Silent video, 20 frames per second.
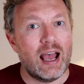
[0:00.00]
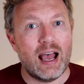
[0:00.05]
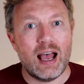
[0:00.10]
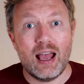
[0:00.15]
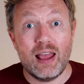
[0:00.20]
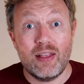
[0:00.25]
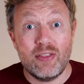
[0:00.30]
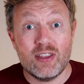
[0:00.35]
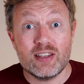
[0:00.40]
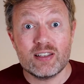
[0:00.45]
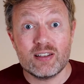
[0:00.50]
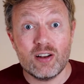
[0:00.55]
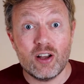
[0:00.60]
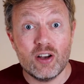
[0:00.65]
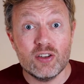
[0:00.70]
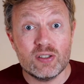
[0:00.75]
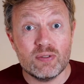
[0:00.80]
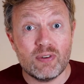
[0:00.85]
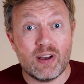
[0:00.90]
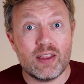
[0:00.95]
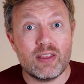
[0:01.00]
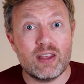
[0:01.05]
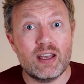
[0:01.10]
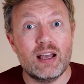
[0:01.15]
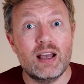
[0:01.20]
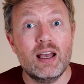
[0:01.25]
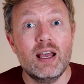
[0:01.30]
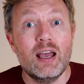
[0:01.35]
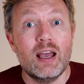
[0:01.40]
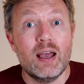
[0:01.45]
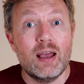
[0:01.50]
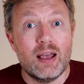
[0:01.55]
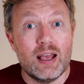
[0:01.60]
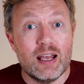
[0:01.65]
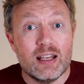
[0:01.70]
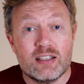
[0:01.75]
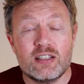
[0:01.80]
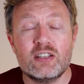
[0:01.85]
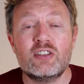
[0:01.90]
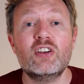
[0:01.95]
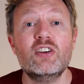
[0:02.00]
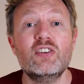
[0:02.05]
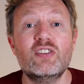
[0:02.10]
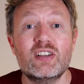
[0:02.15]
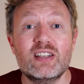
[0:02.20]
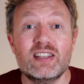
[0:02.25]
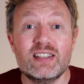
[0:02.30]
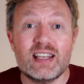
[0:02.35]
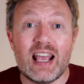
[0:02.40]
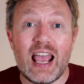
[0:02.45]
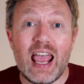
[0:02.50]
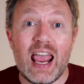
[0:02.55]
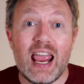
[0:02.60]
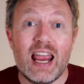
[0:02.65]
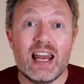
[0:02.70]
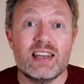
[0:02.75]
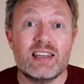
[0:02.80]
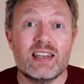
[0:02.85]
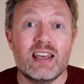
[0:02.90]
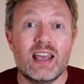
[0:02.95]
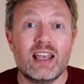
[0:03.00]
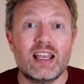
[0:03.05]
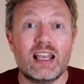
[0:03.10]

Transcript: and there's loads of other institutions and